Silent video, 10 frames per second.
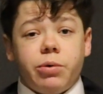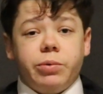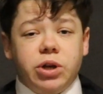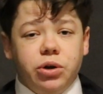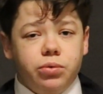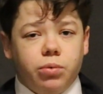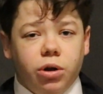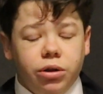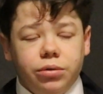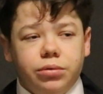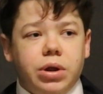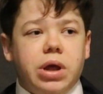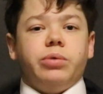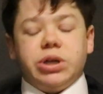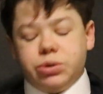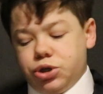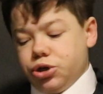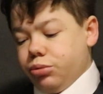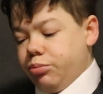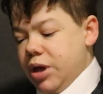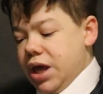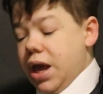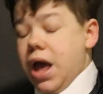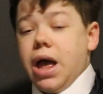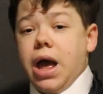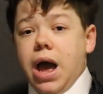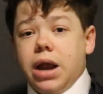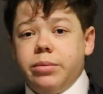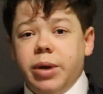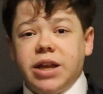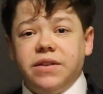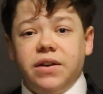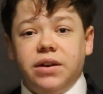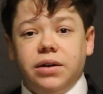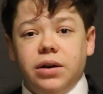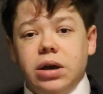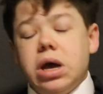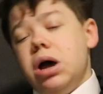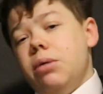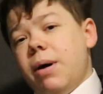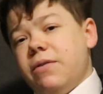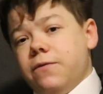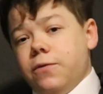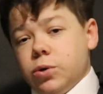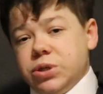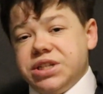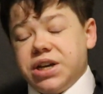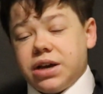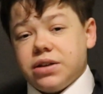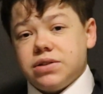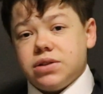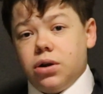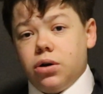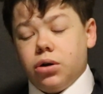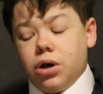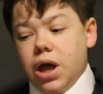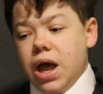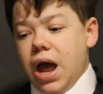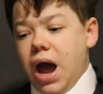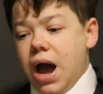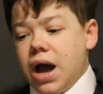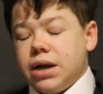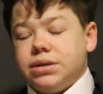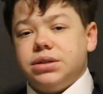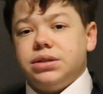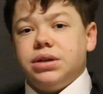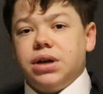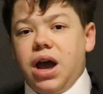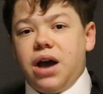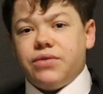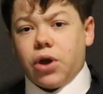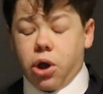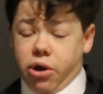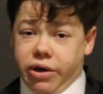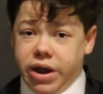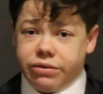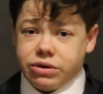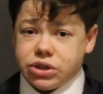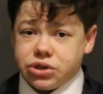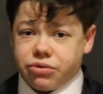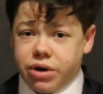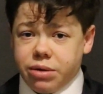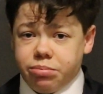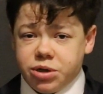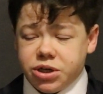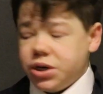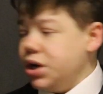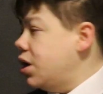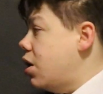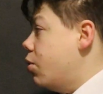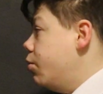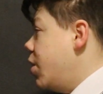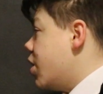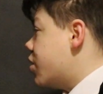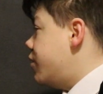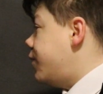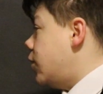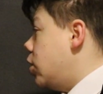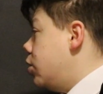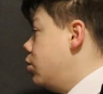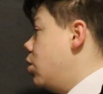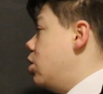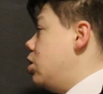that we do want, which should be animated, about 40 seconds long, and have a coherent script, we are going to follow